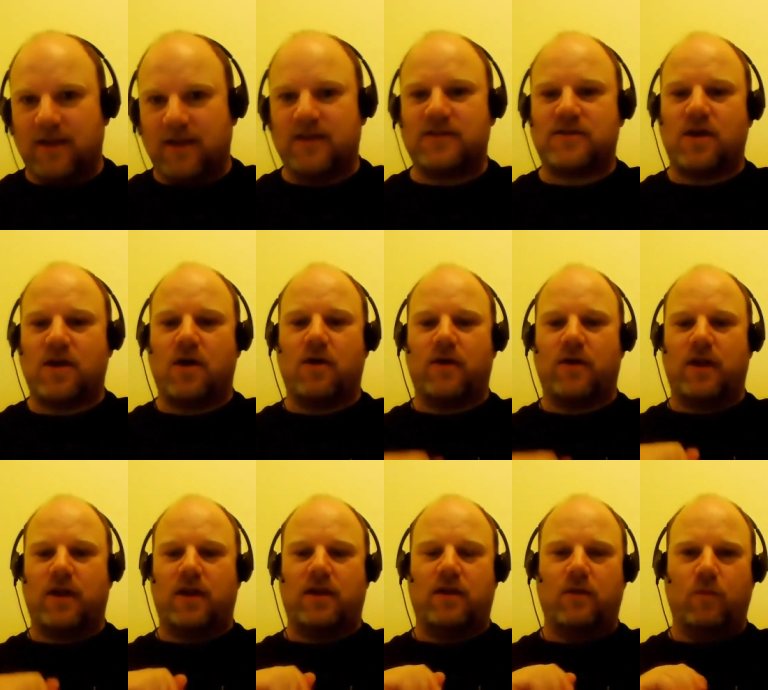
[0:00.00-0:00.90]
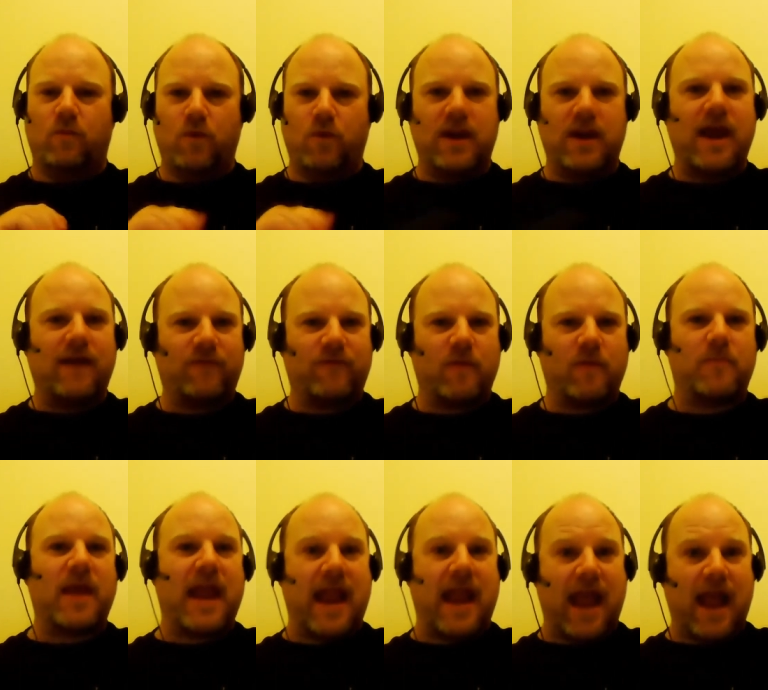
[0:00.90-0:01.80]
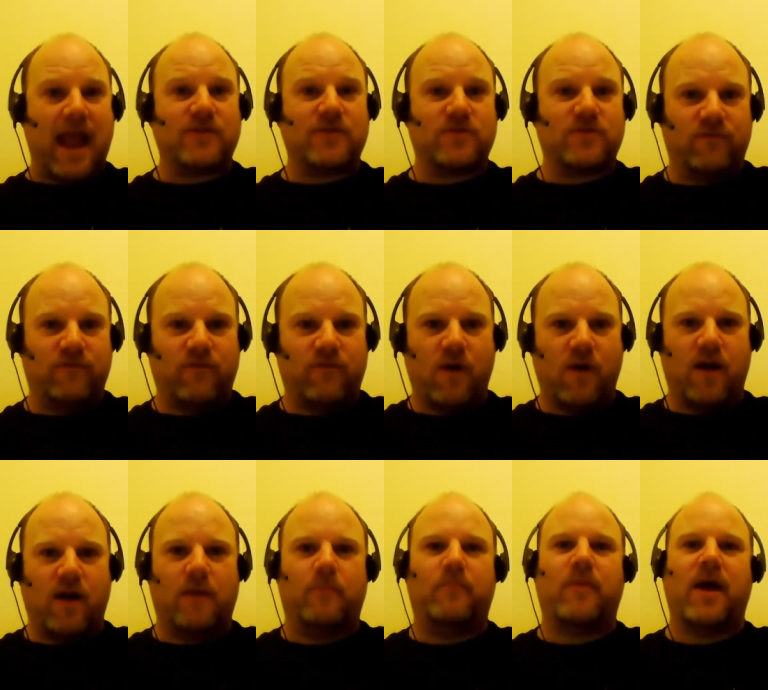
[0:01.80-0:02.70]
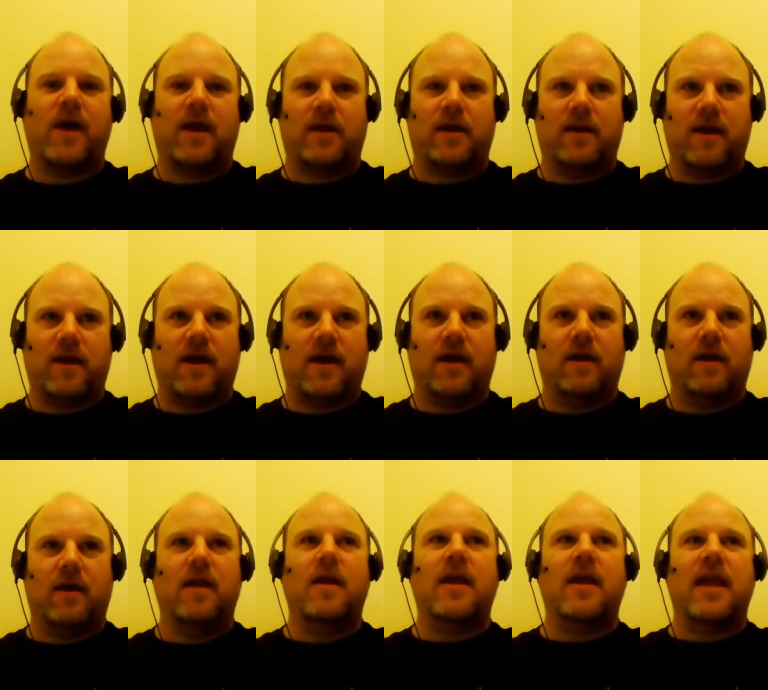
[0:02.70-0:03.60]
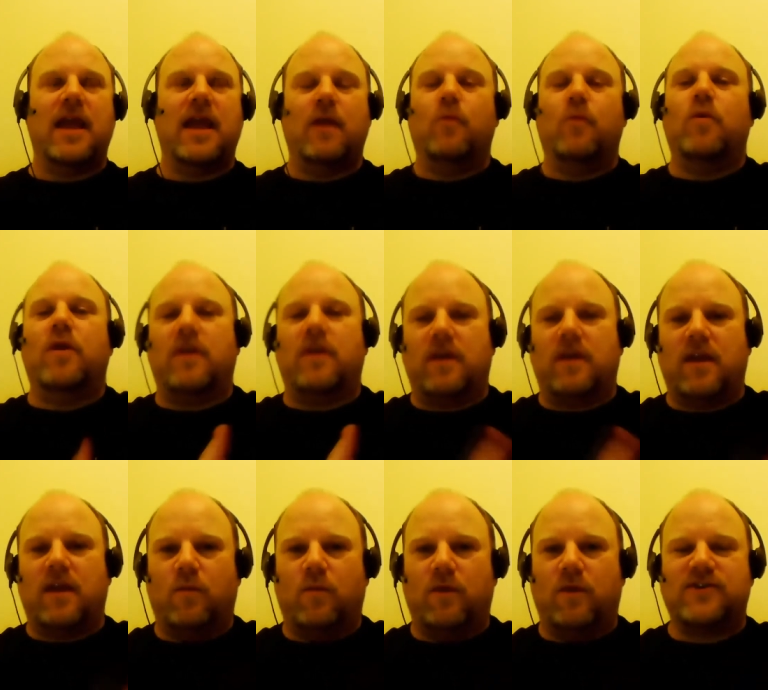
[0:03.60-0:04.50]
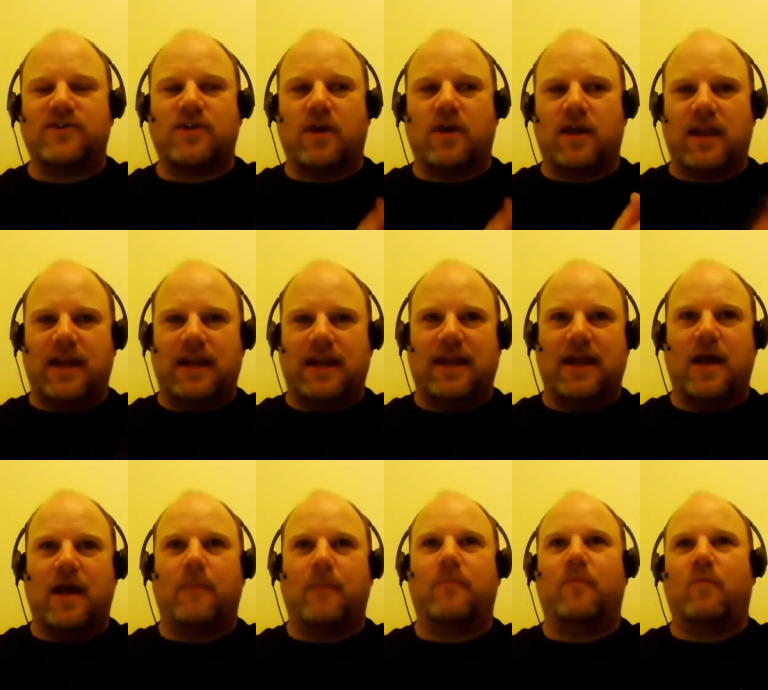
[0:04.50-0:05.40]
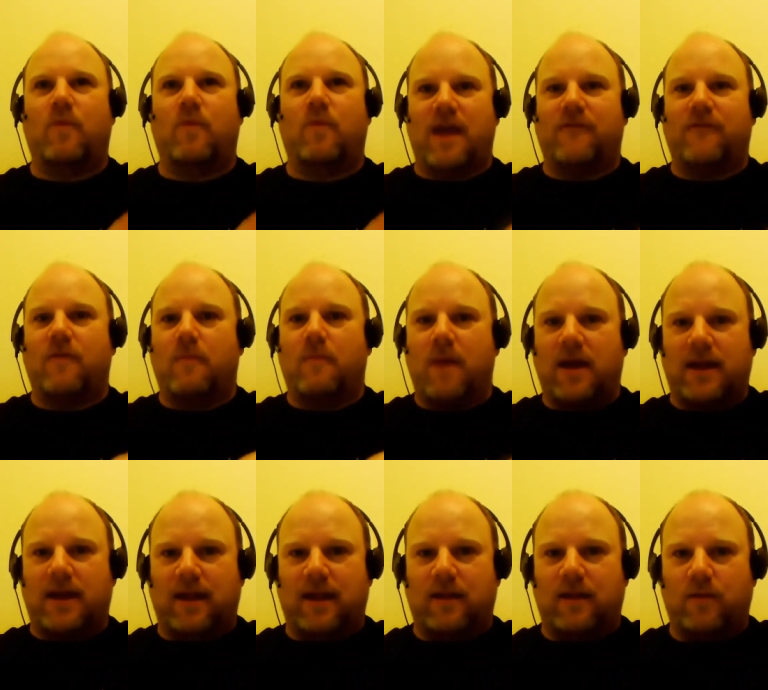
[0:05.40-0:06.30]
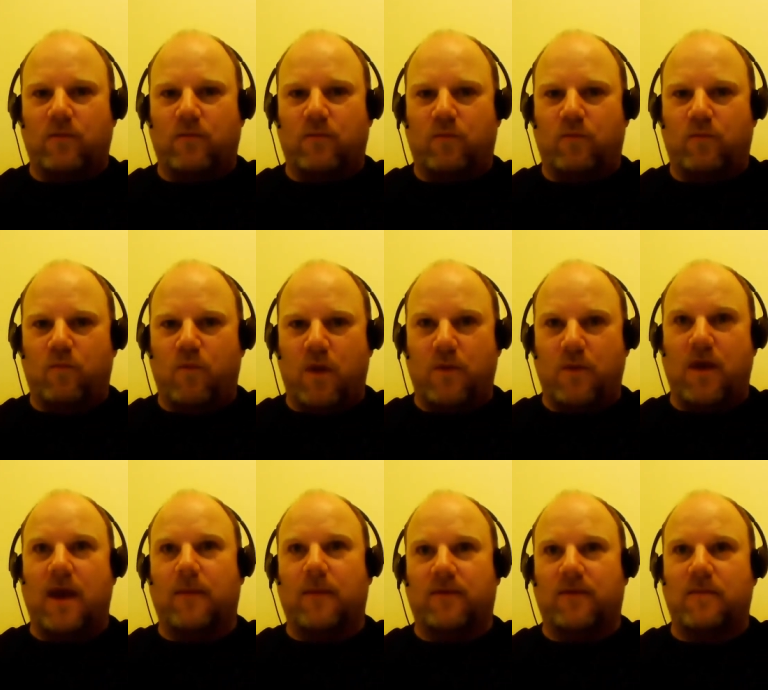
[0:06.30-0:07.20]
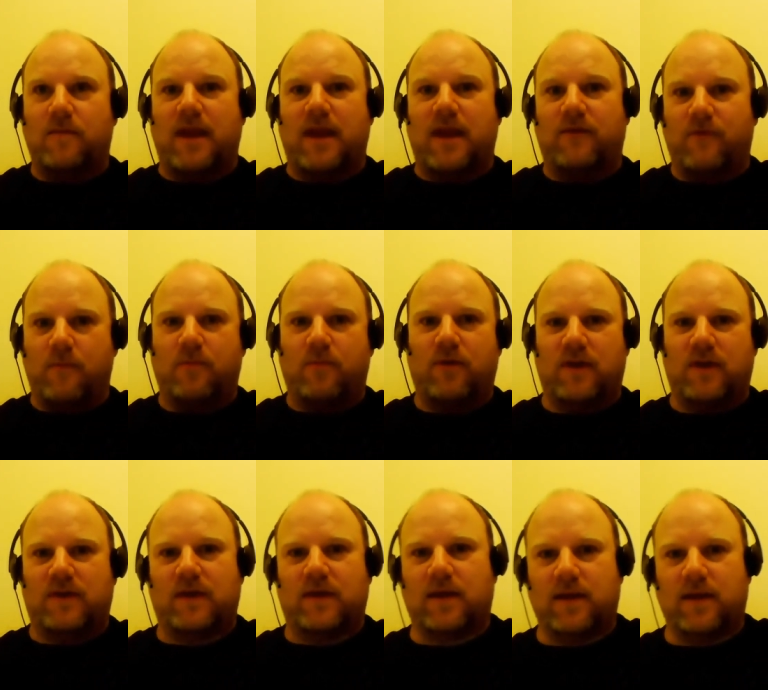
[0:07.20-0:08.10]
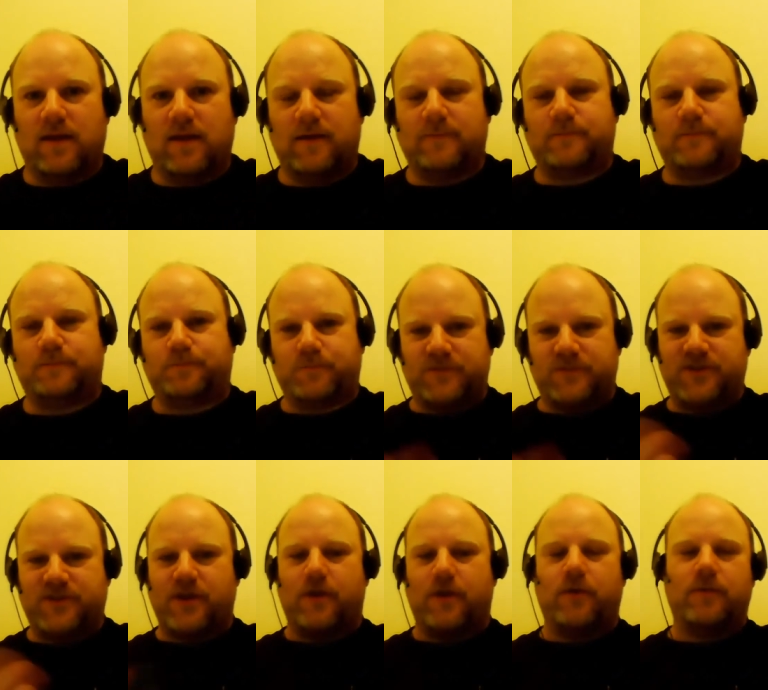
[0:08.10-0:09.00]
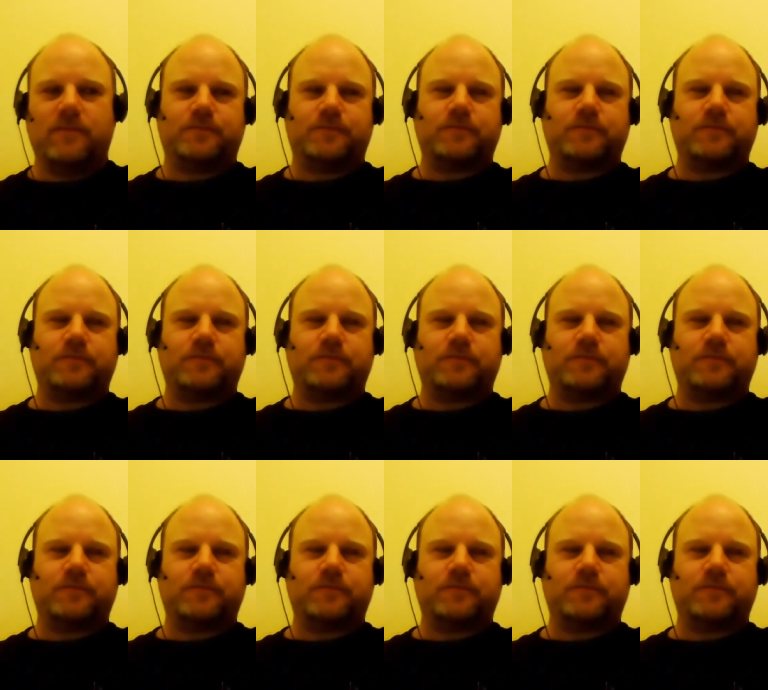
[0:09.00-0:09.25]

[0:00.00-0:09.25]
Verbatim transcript: So eh, you wouldn't have to pay extra for it, but uh, it wouldn't it wouldn't start eating up whatever money we were able to make for printing. So